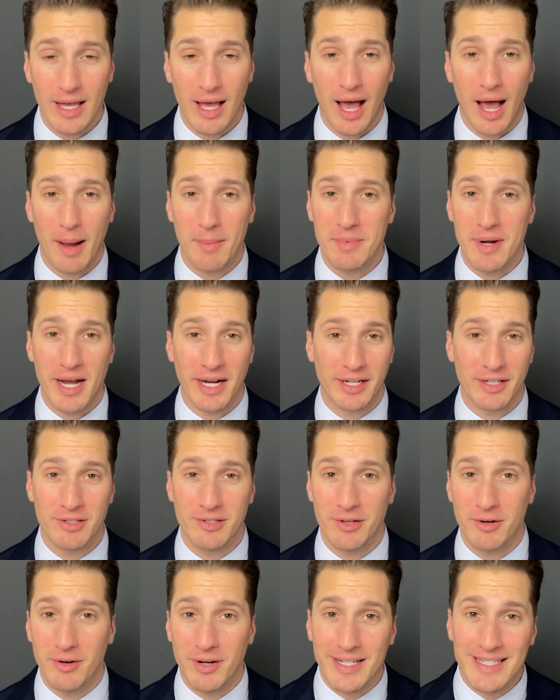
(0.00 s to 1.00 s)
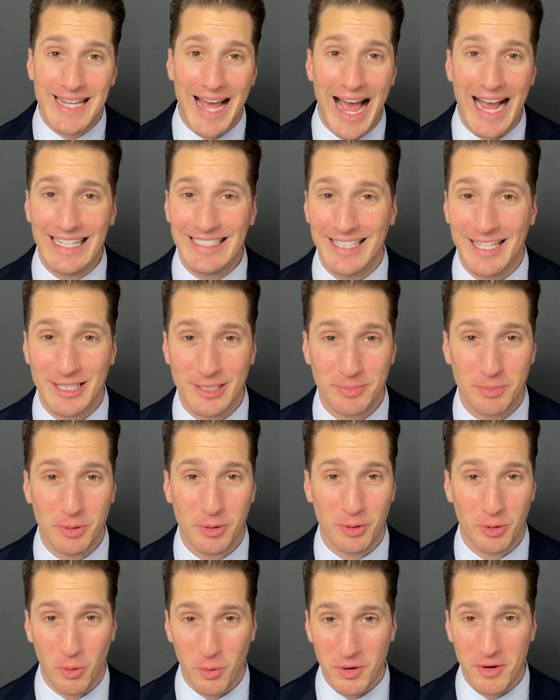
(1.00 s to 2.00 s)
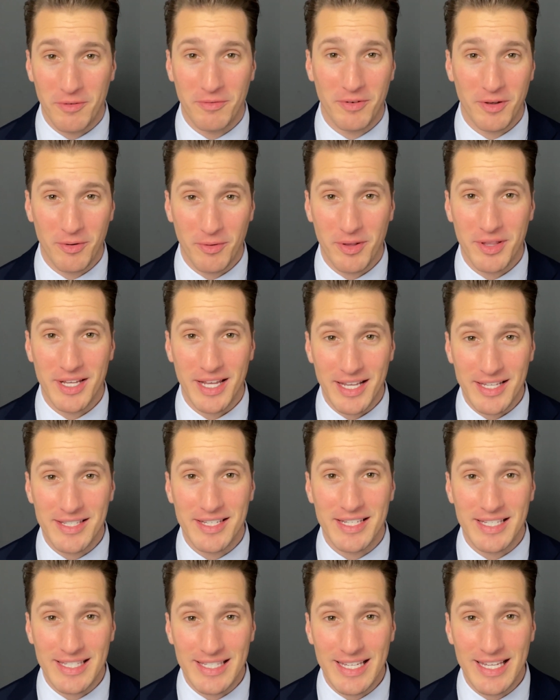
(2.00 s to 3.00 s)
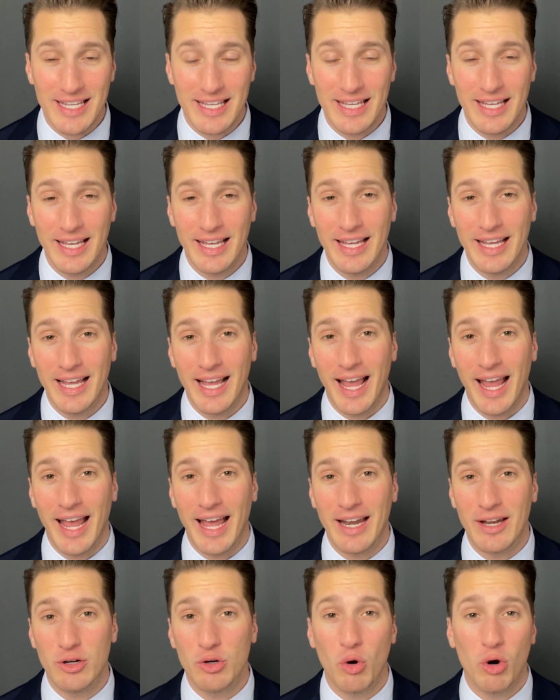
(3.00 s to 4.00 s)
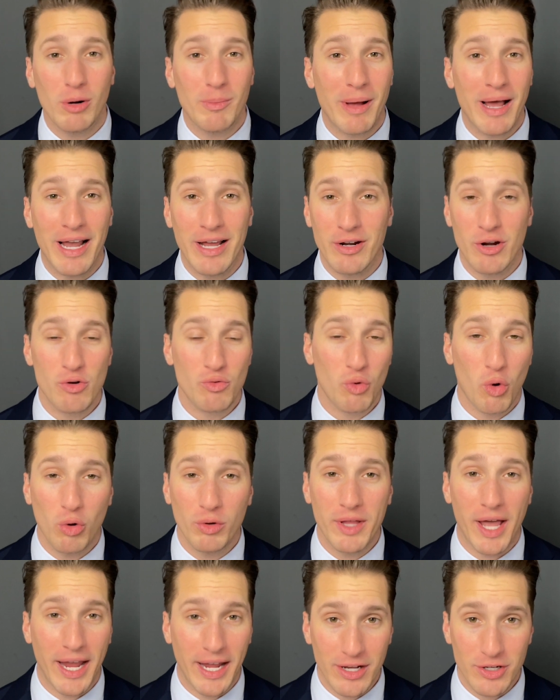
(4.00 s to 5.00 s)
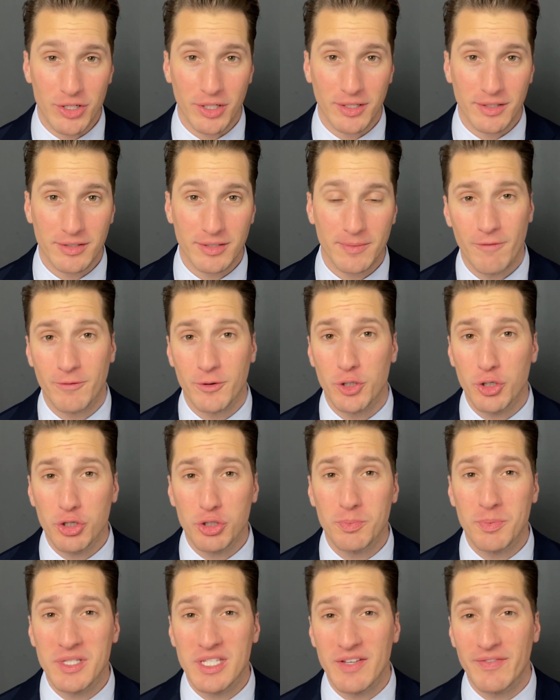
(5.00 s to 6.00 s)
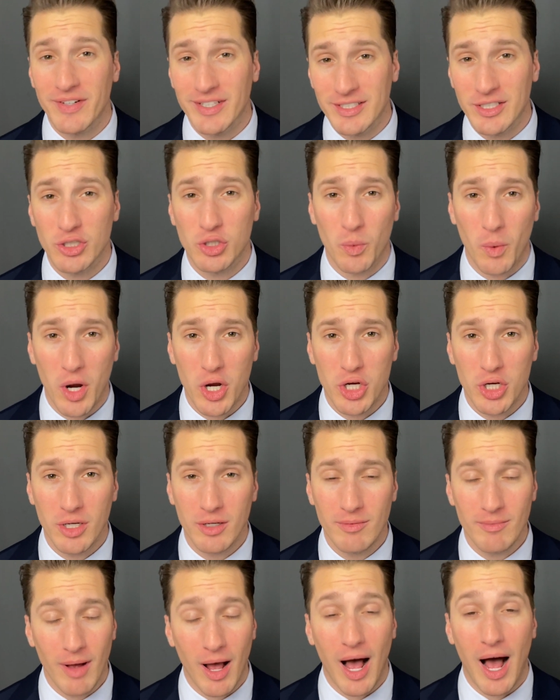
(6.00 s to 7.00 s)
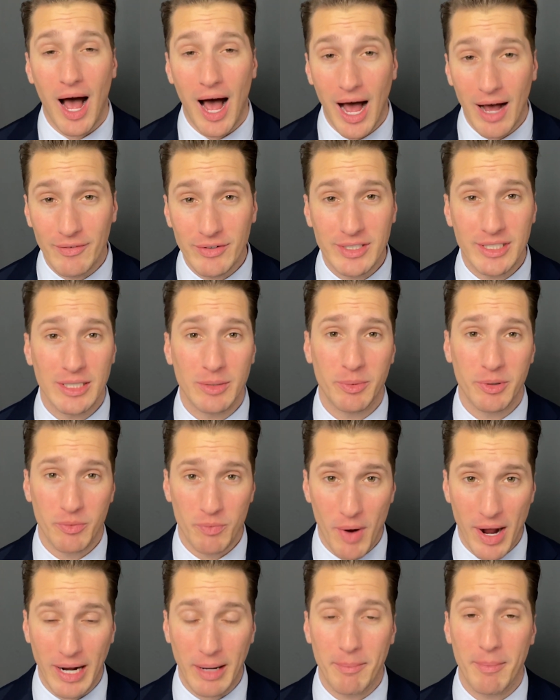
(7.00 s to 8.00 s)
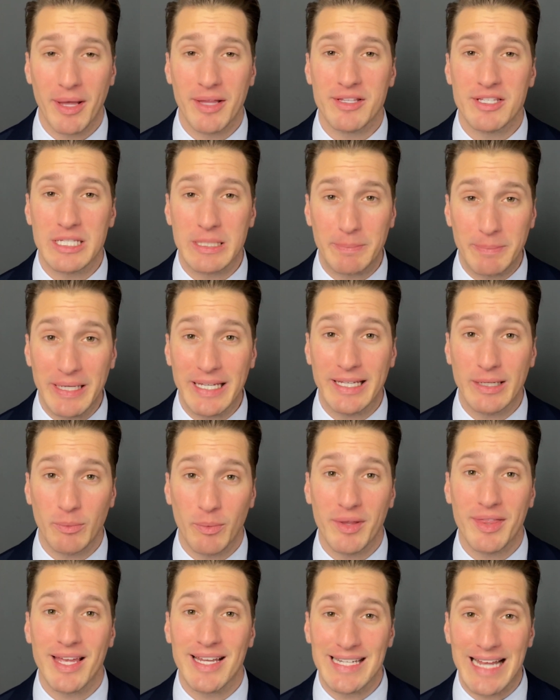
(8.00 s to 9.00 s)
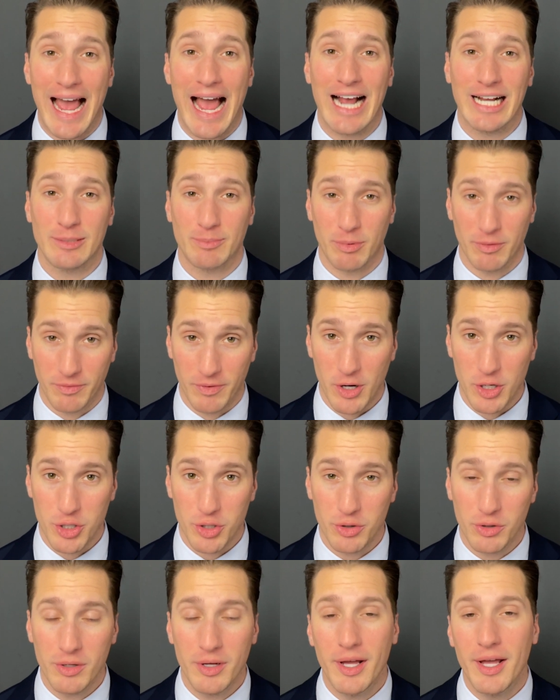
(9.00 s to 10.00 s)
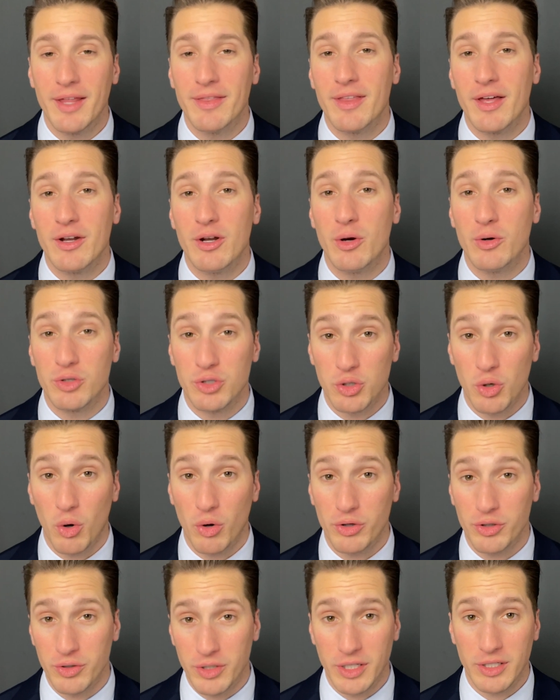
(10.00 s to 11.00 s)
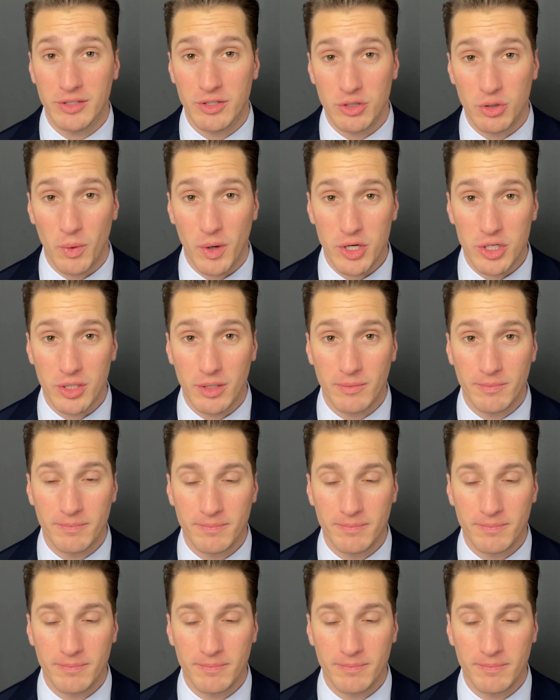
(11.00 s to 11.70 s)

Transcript: I'm not considered a tax expert according to FINRA and the SEC, and nor am I an enrolled agent. For your specific situation, obviously we'd recommend speaking with a tax professional that knows your unique situation.